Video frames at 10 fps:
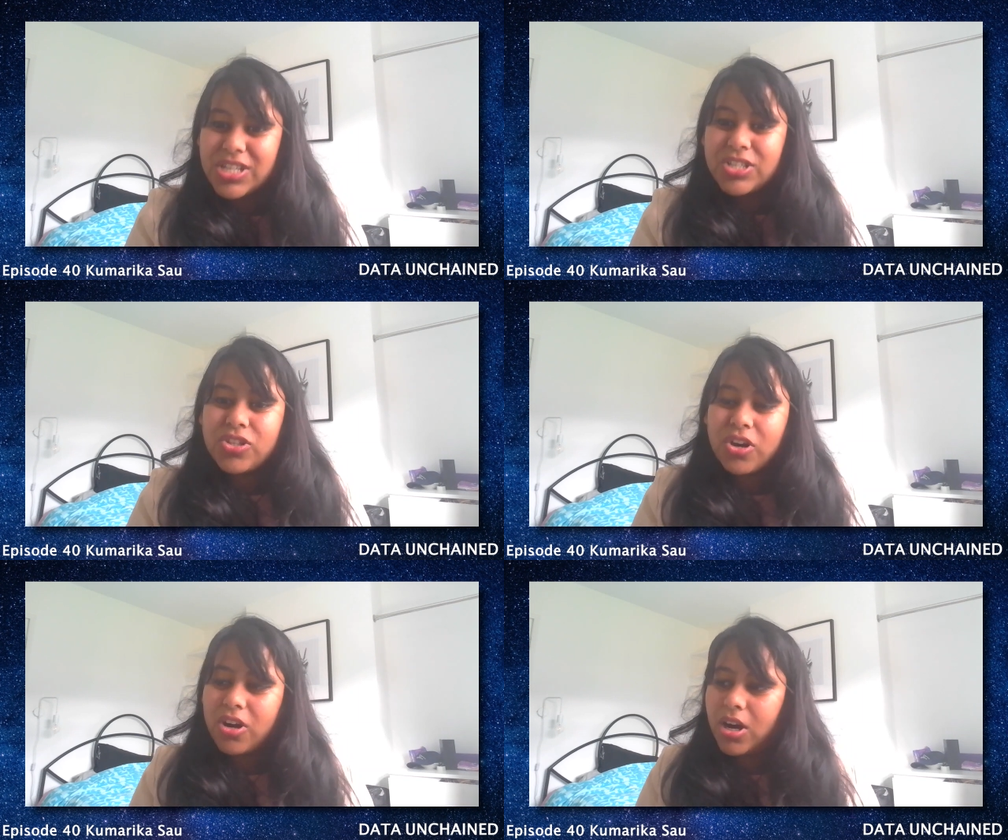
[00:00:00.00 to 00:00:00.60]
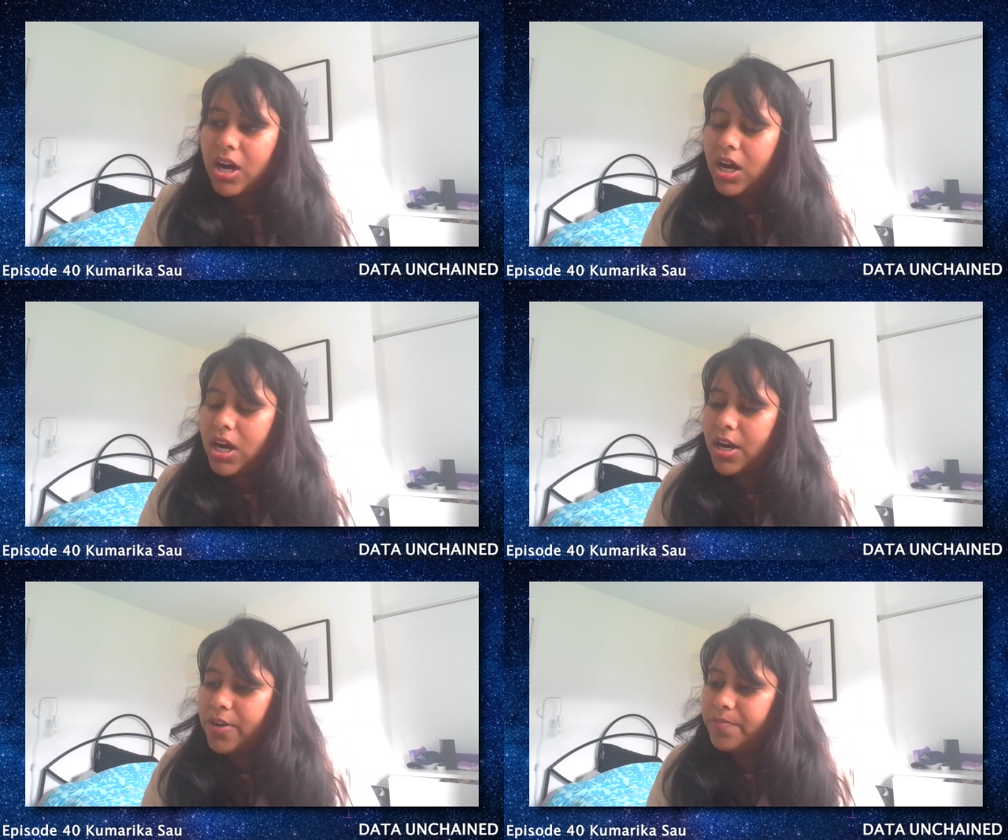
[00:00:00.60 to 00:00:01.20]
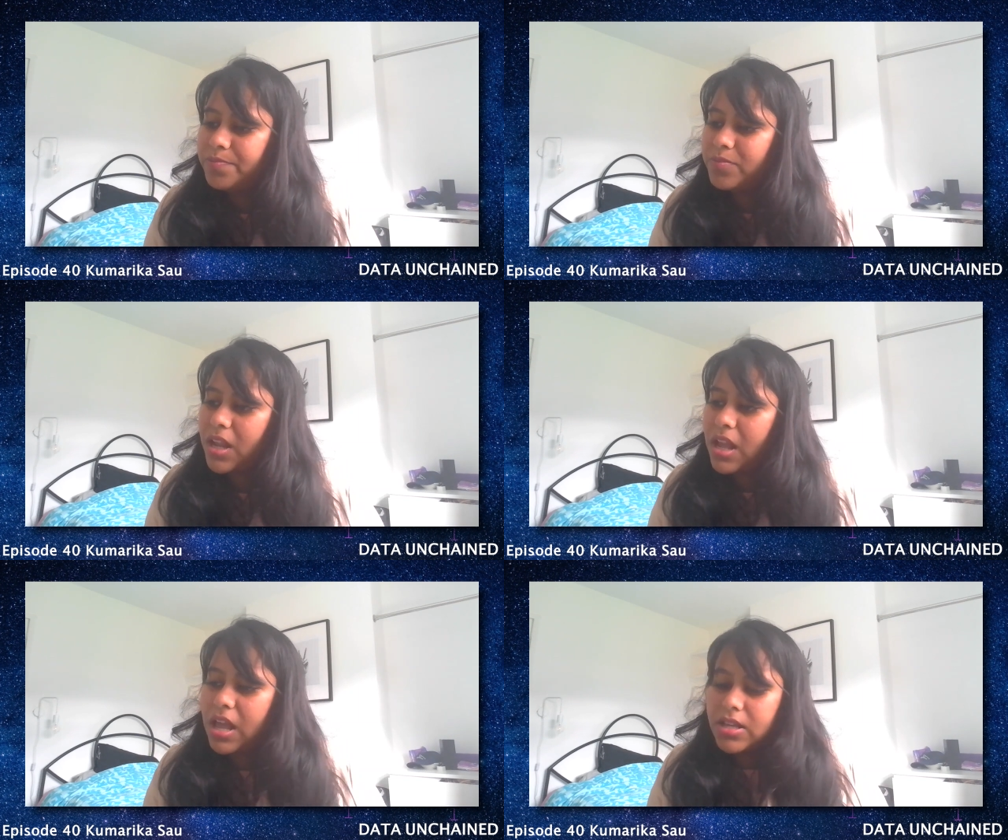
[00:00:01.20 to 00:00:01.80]
So
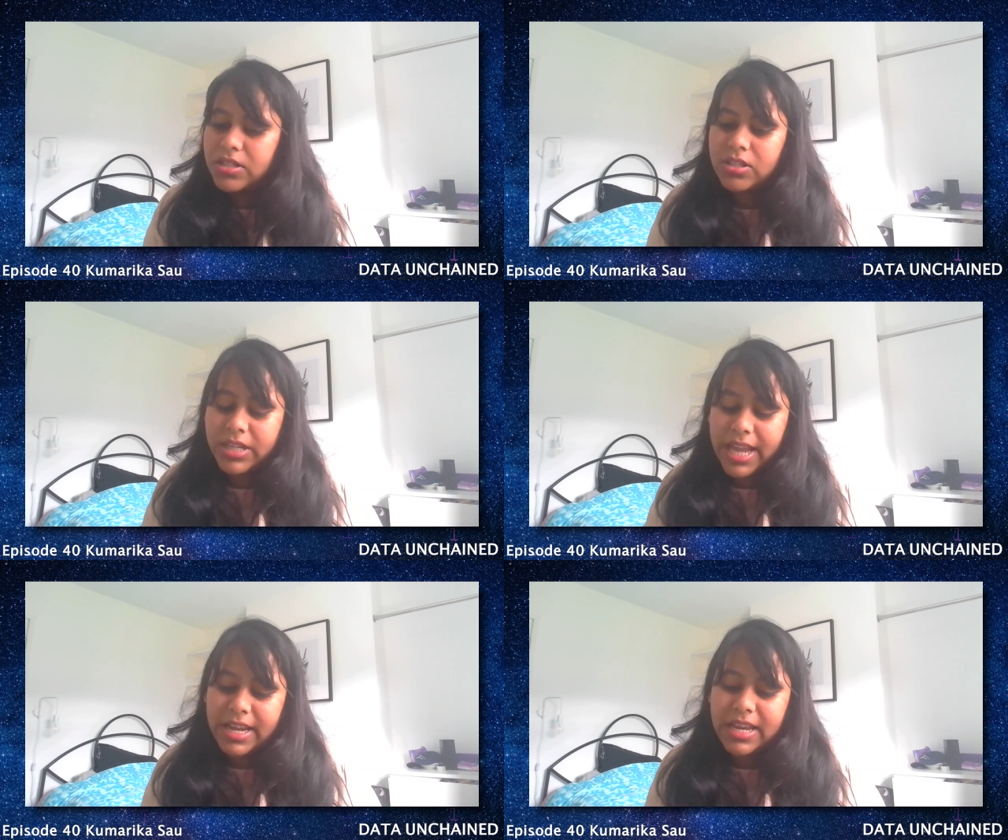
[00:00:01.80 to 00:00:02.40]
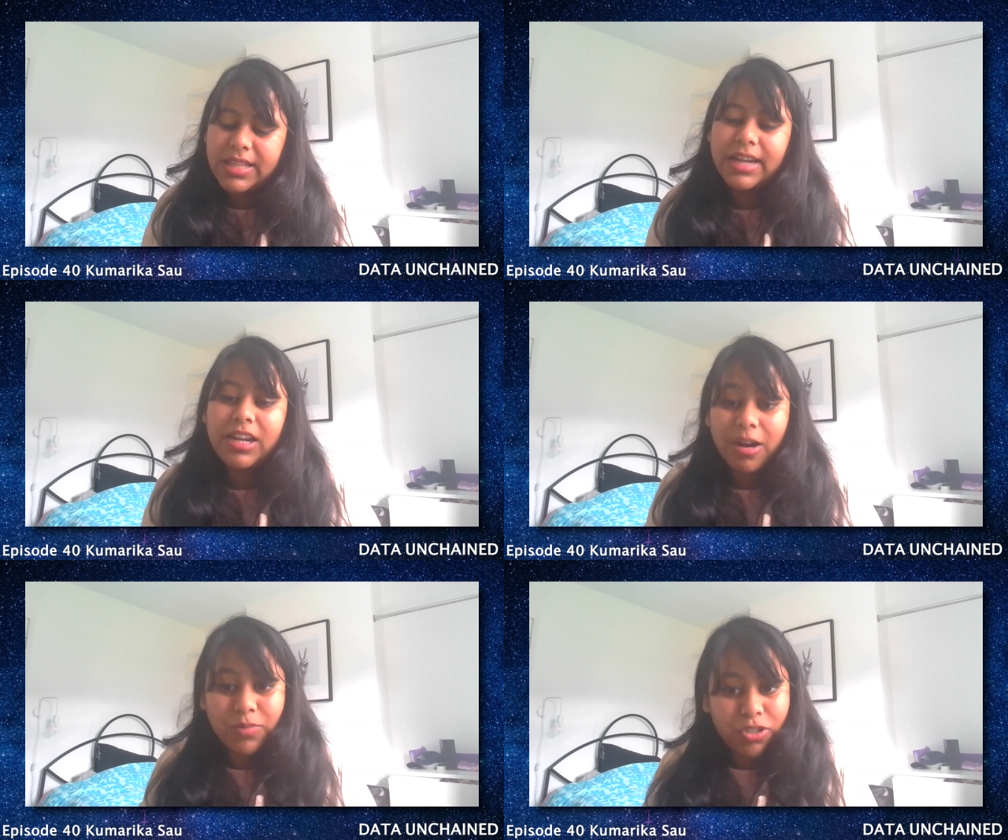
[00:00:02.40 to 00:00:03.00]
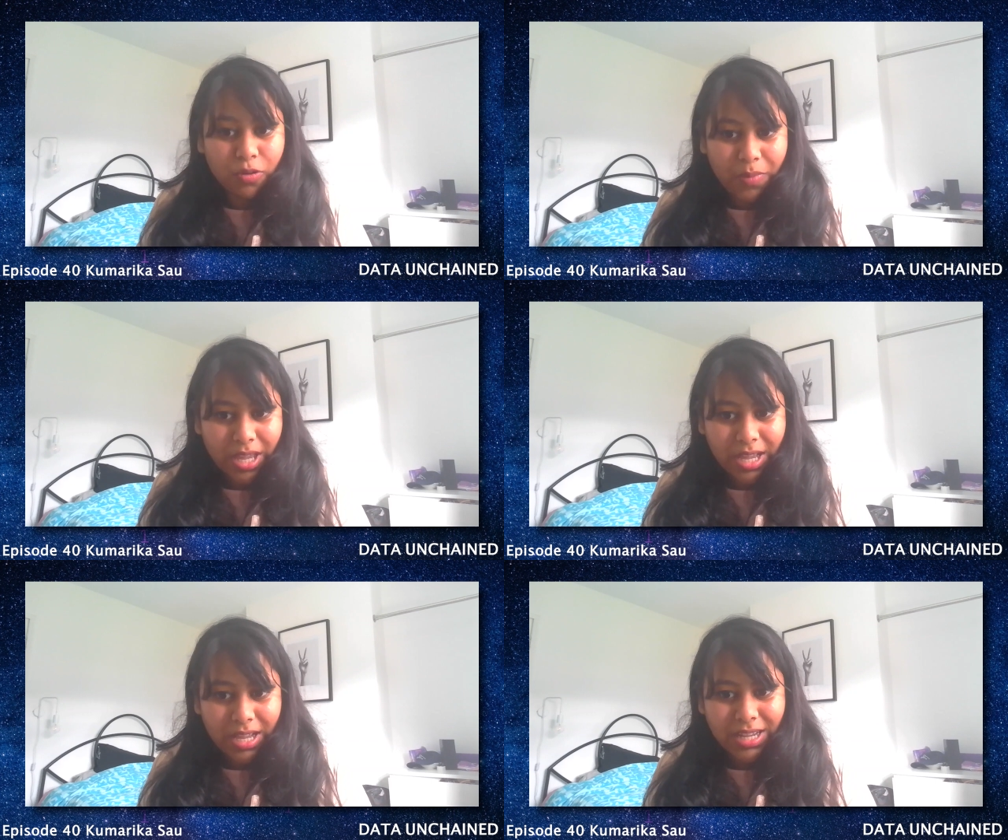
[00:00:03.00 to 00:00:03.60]
the data that comes to
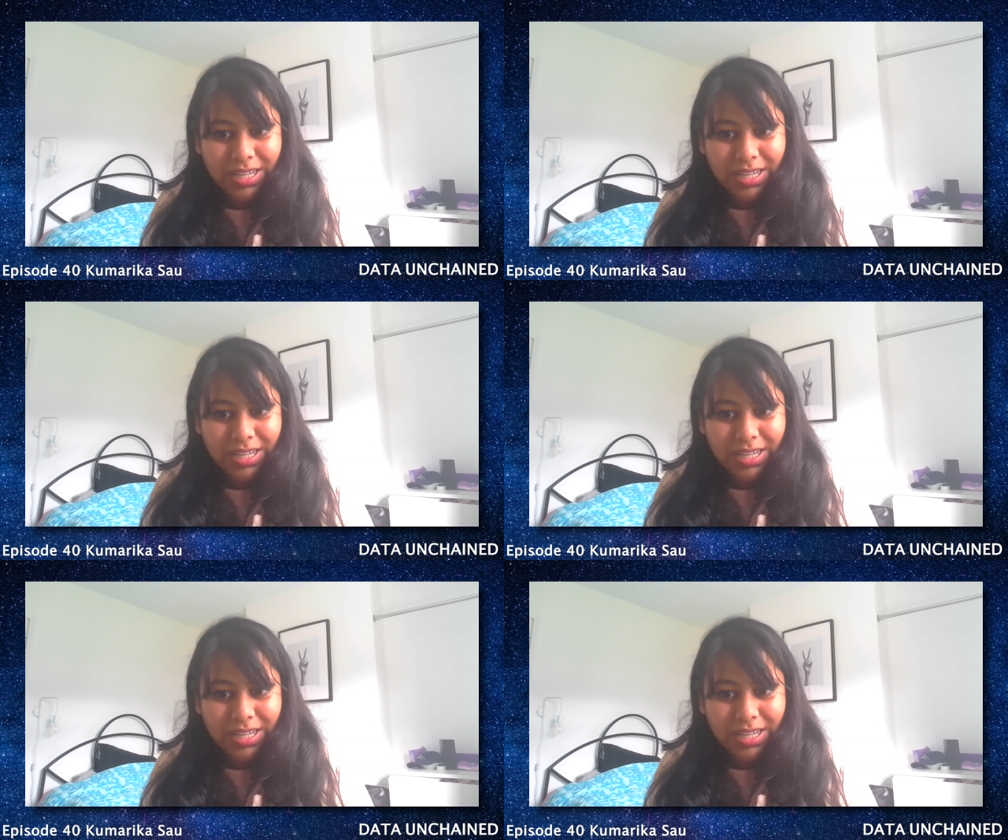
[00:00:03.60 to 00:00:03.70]
me